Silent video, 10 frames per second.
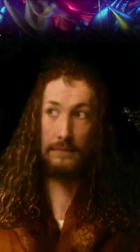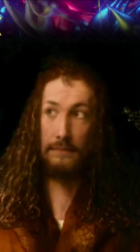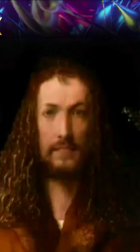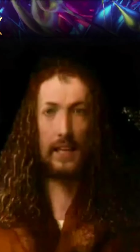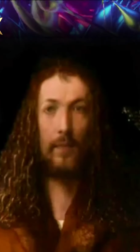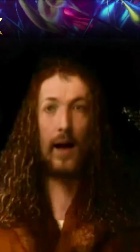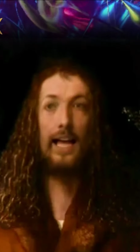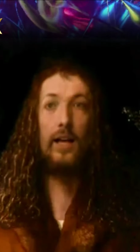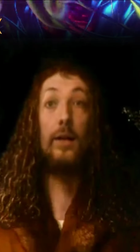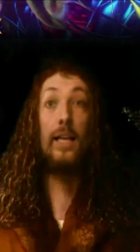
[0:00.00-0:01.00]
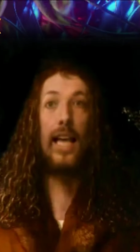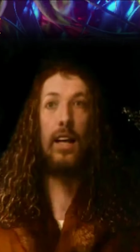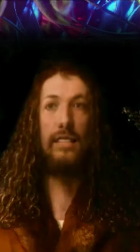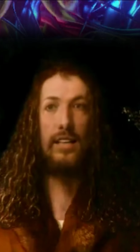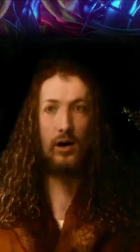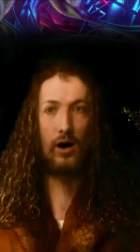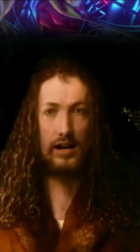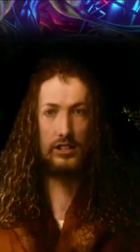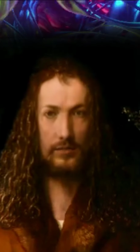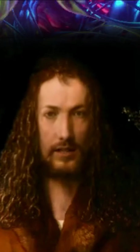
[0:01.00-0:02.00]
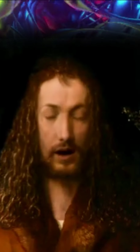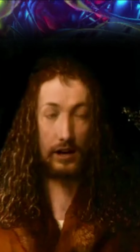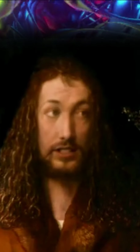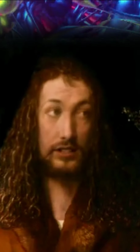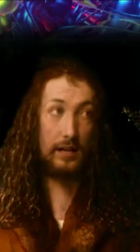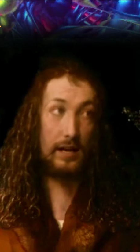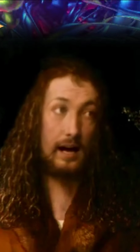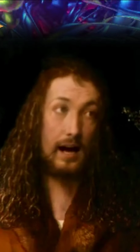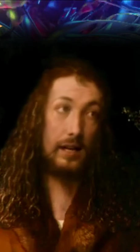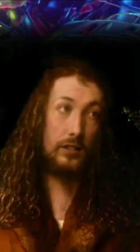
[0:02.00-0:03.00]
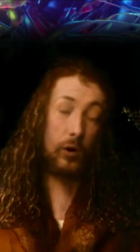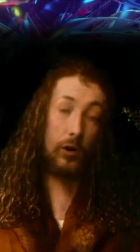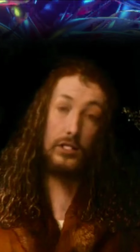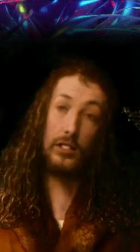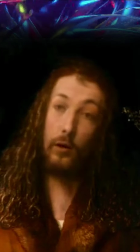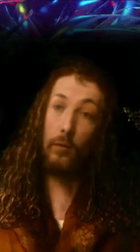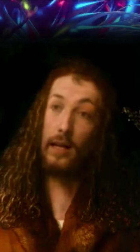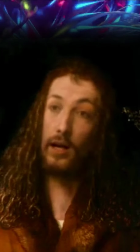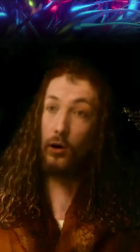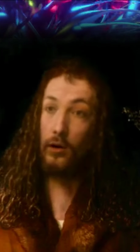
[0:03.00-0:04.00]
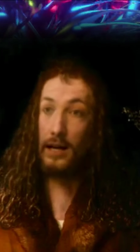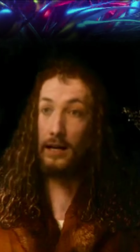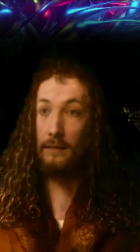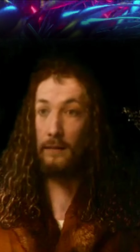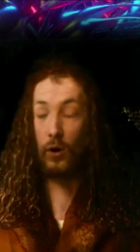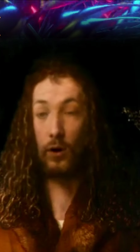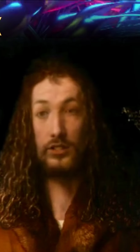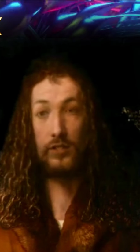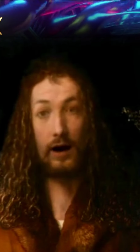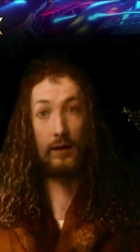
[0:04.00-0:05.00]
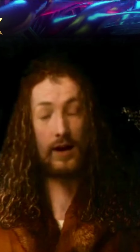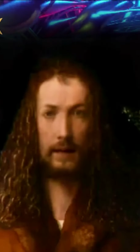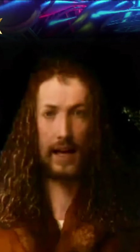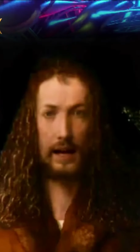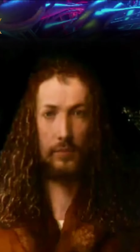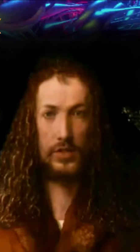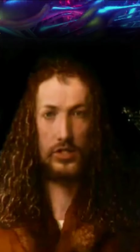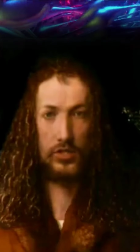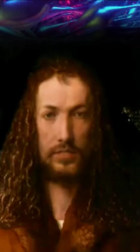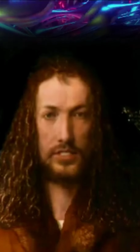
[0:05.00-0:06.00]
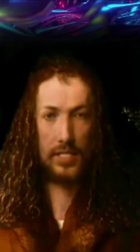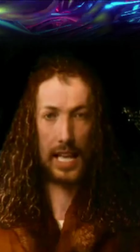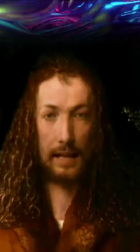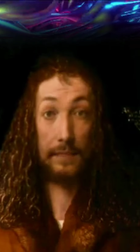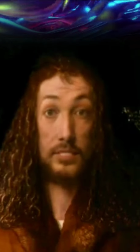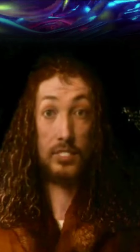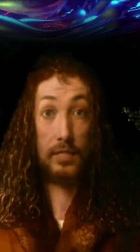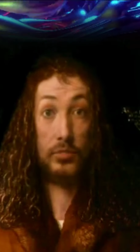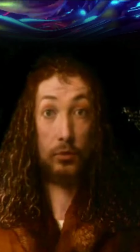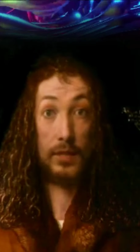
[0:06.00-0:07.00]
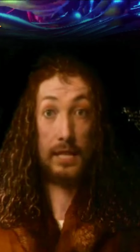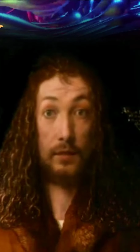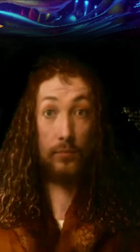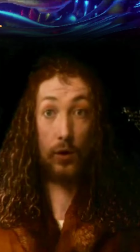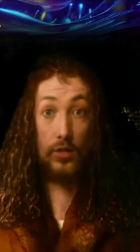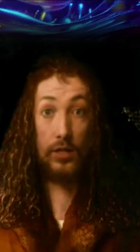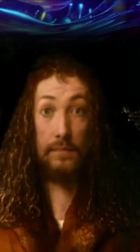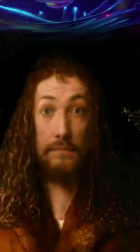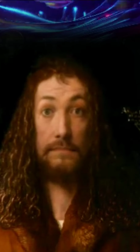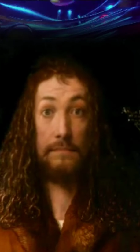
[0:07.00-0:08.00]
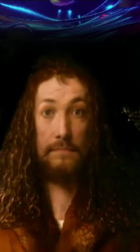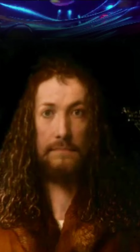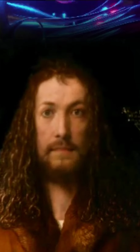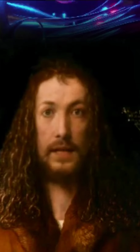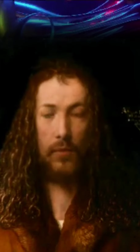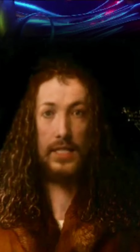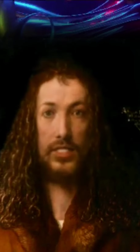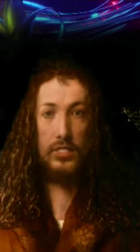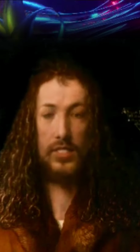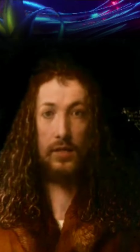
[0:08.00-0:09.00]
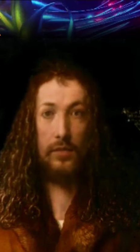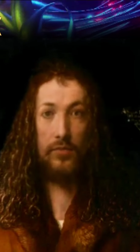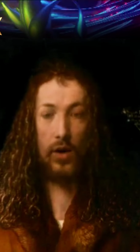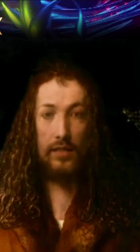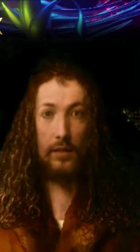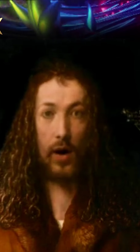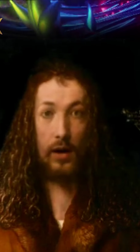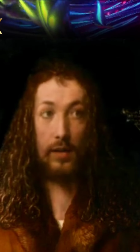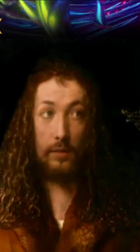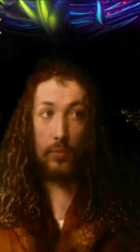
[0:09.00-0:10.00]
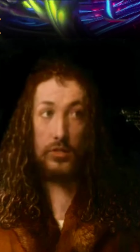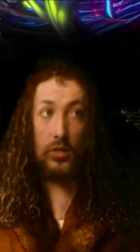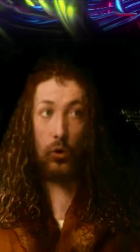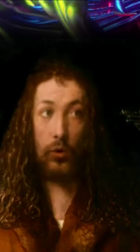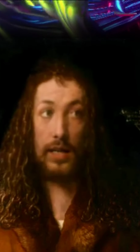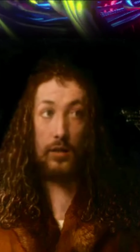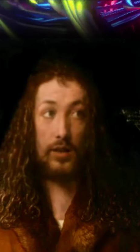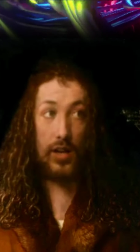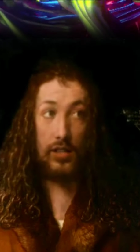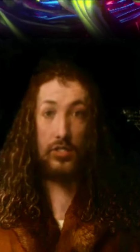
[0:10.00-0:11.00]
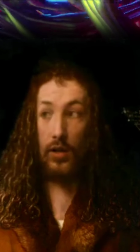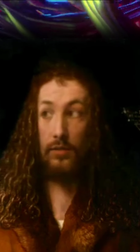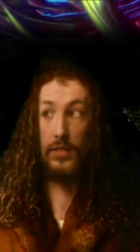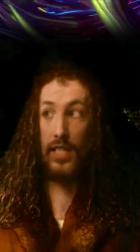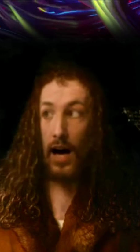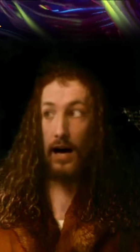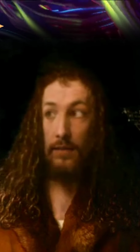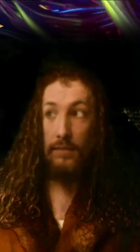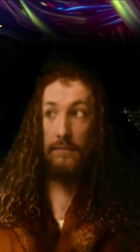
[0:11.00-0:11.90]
The immaculate and idealized appearance, as well as the noble clothing, correspond to this. The painter positions his hand centrally in the portrait. It reaches into the fur of the marten, which, according to the dress code of the time,